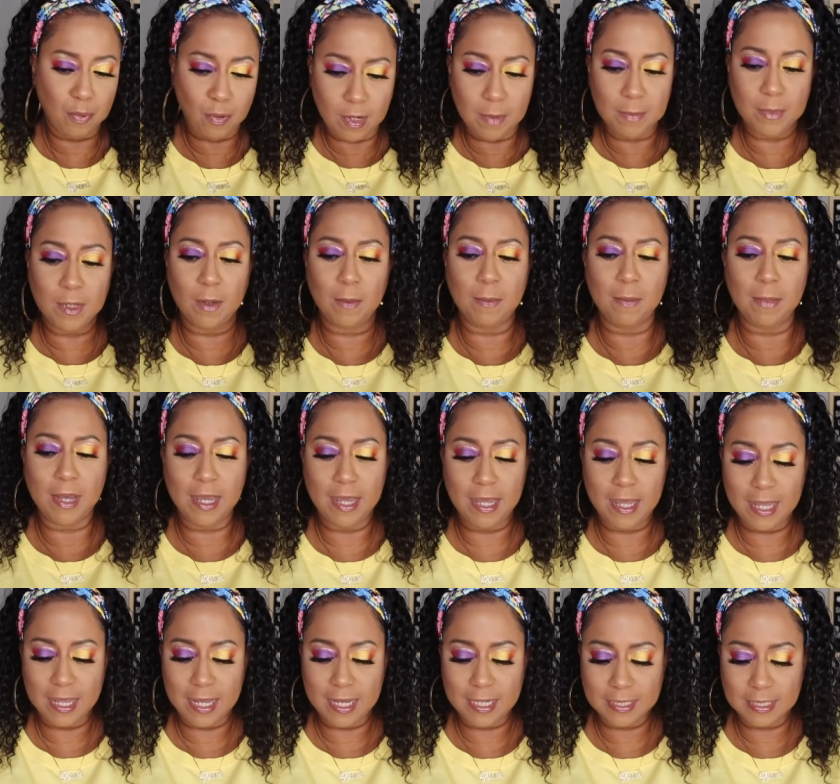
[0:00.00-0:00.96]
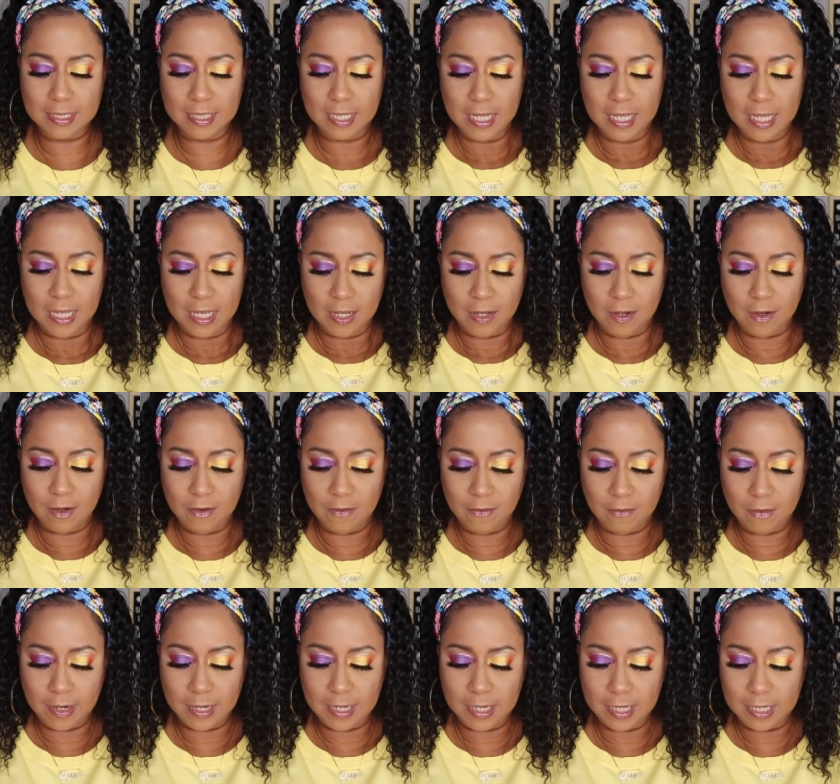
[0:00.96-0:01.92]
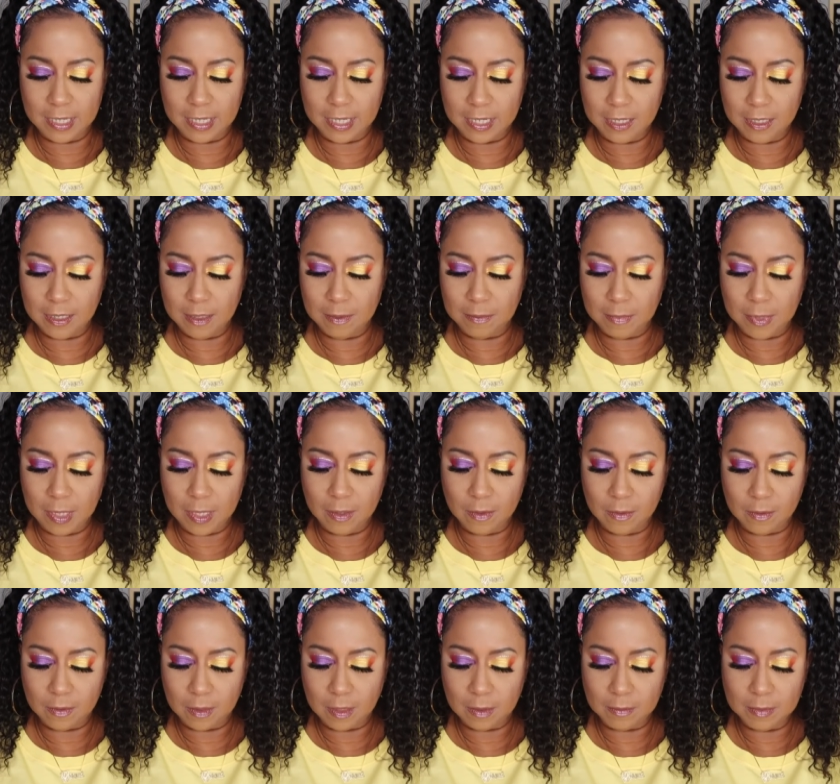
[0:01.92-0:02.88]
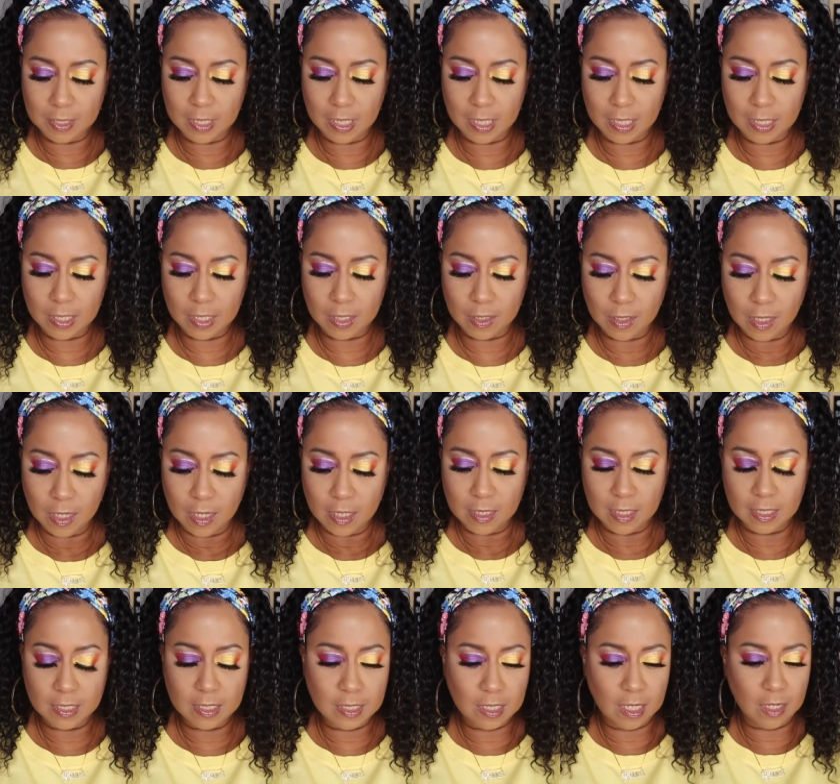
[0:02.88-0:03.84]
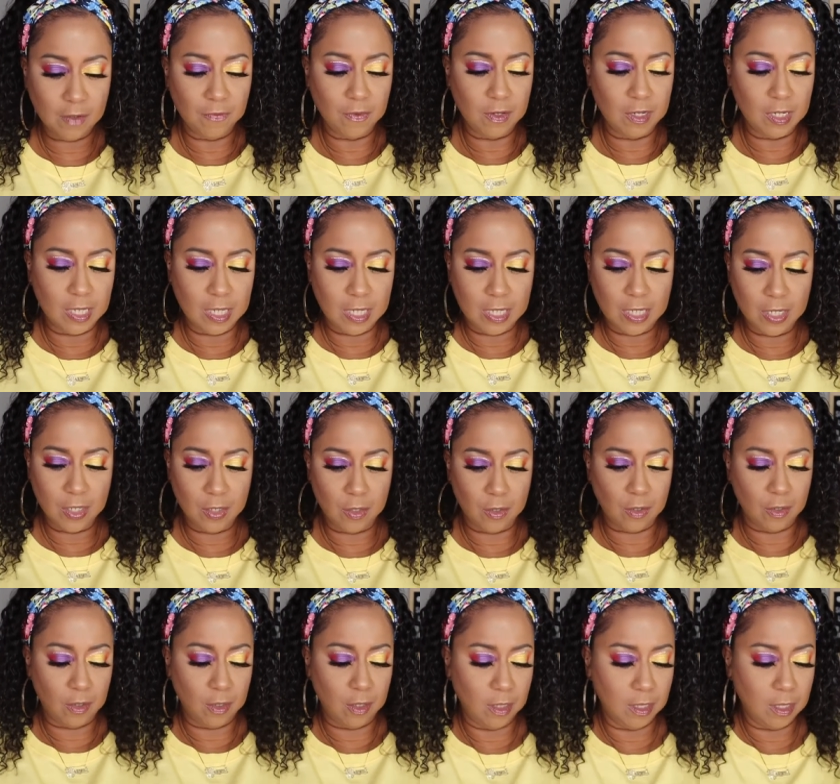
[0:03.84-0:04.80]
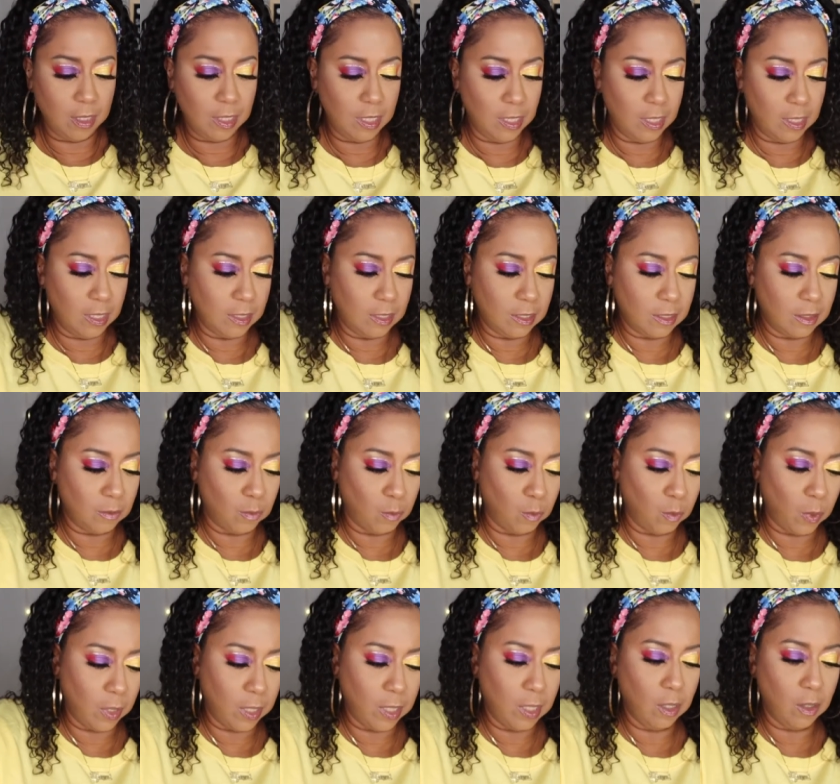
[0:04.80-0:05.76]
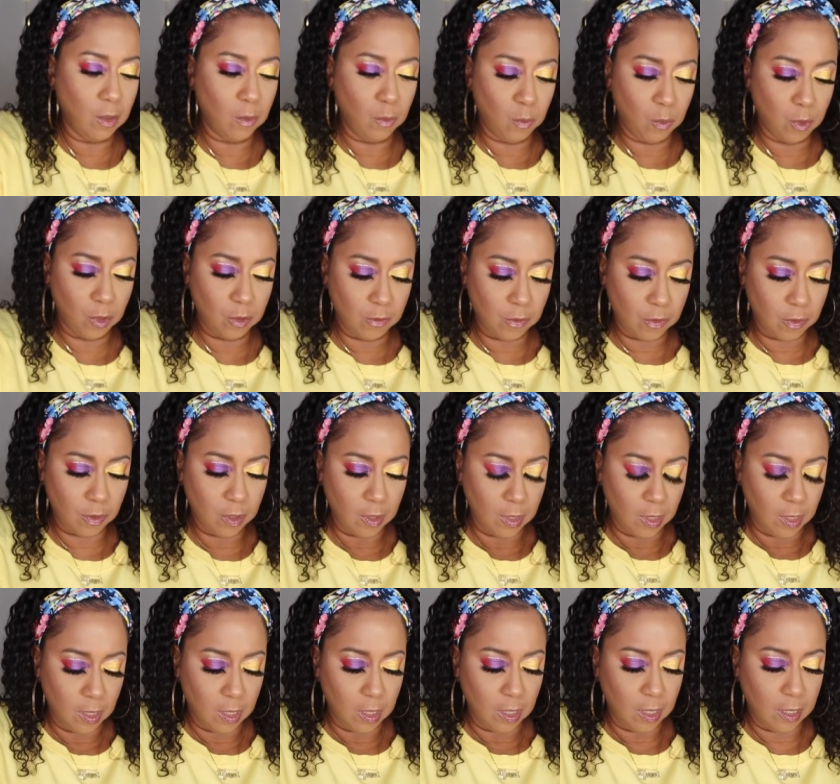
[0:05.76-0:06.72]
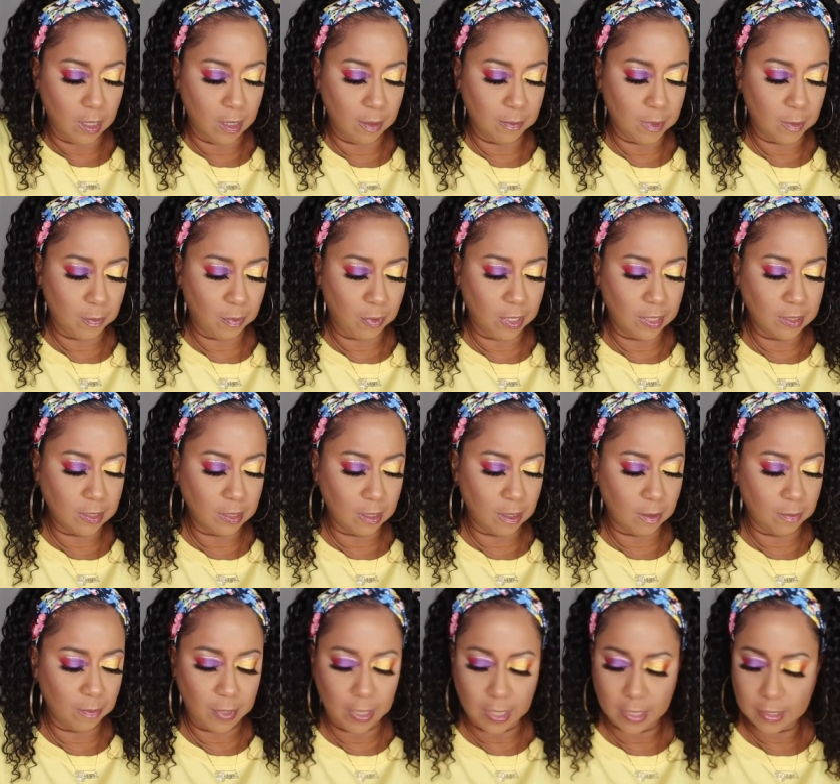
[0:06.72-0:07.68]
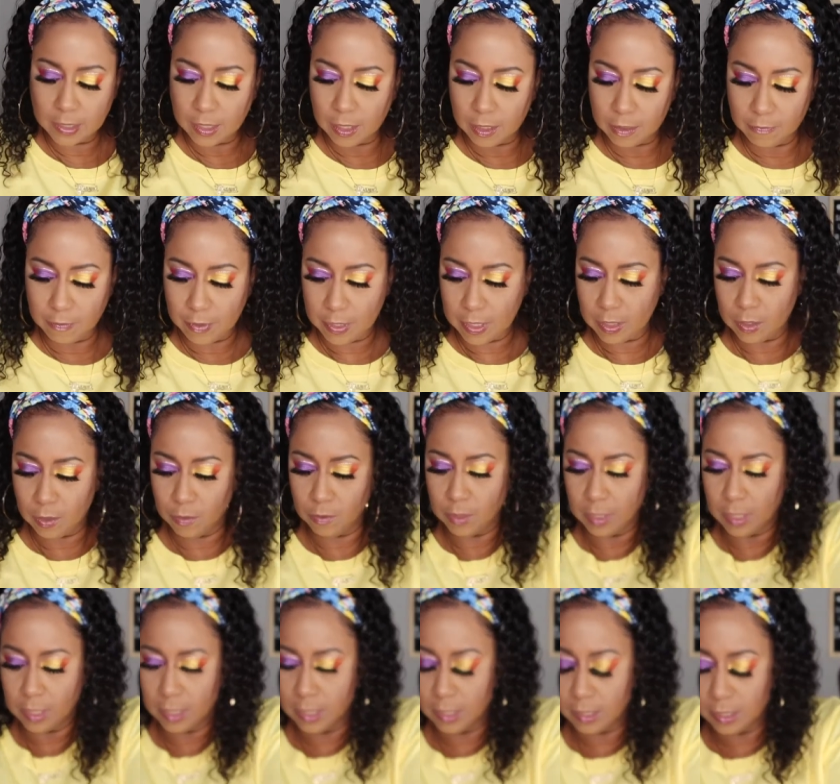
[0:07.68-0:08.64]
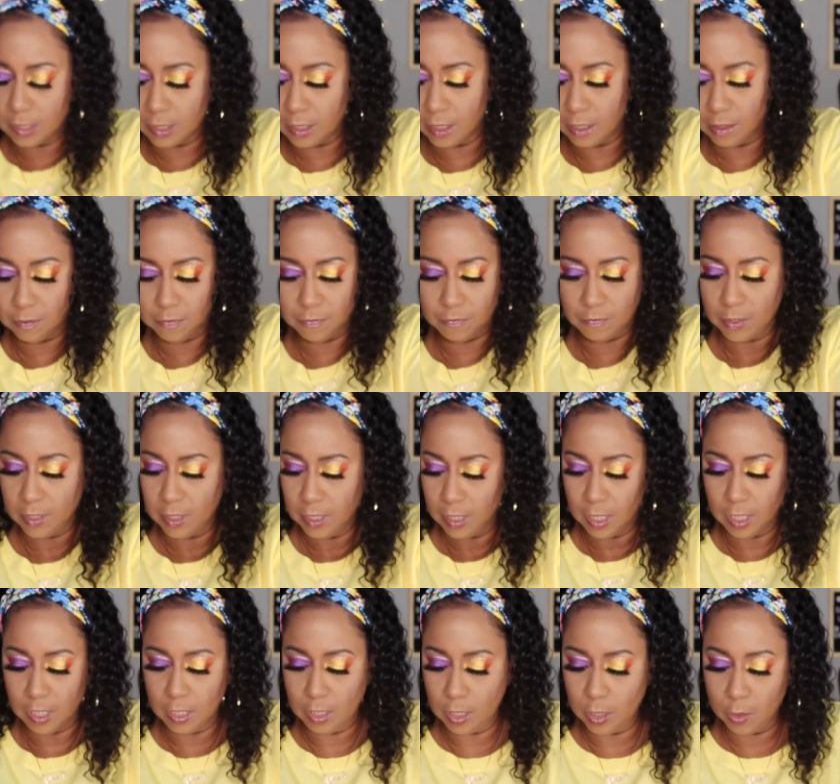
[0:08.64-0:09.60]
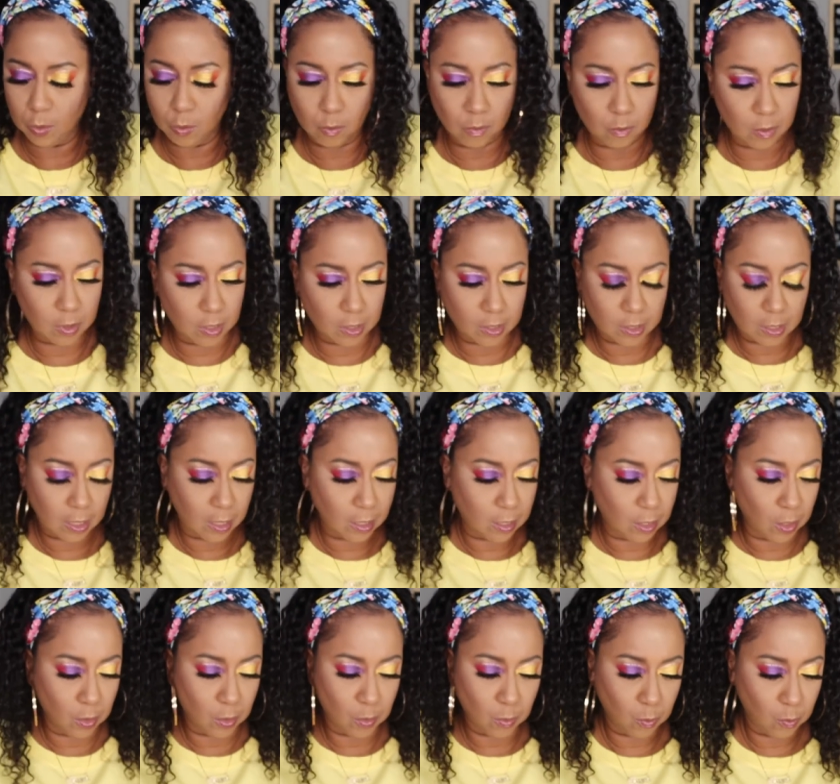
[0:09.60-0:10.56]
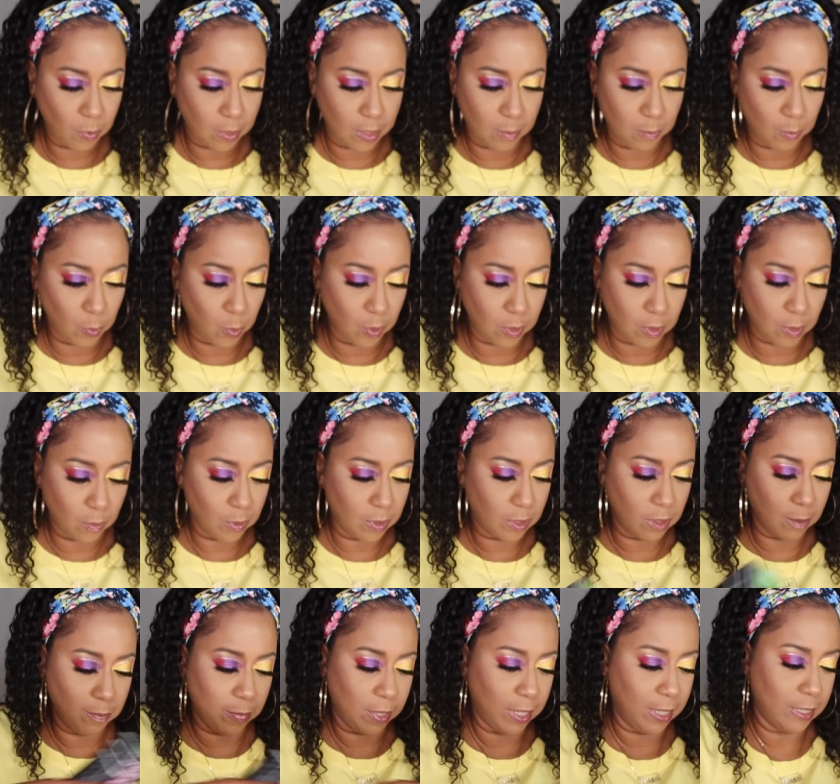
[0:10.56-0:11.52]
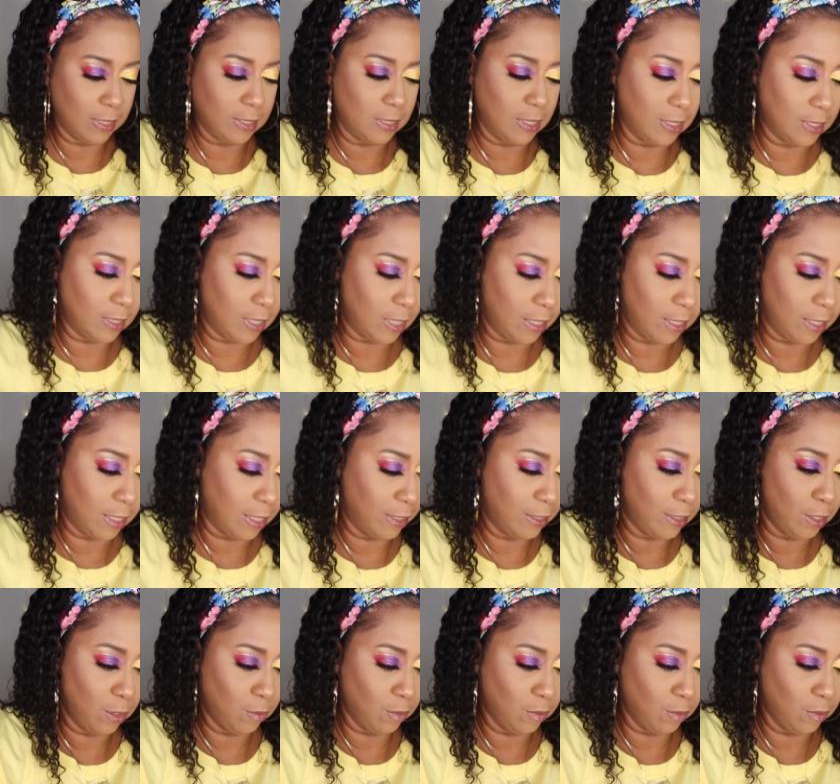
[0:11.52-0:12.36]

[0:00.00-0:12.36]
premium box all right good amount i'm telling you the stuff in here is well worth um, the price of the box i already know that this stuff alone is i know way more than what the box is i, I